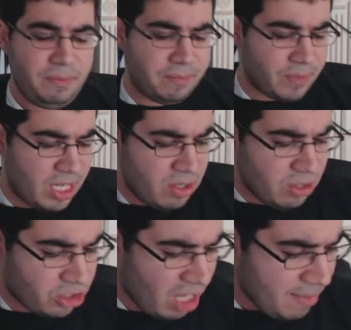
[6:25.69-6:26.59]
Can you
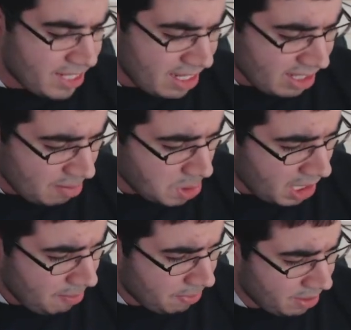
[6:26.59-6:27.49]
inscribe a 10-time
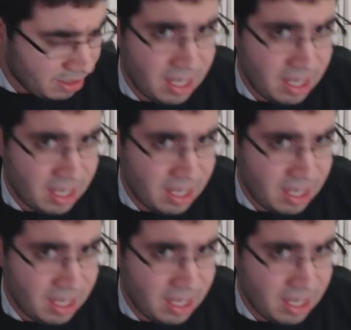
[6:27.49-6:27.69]
champ?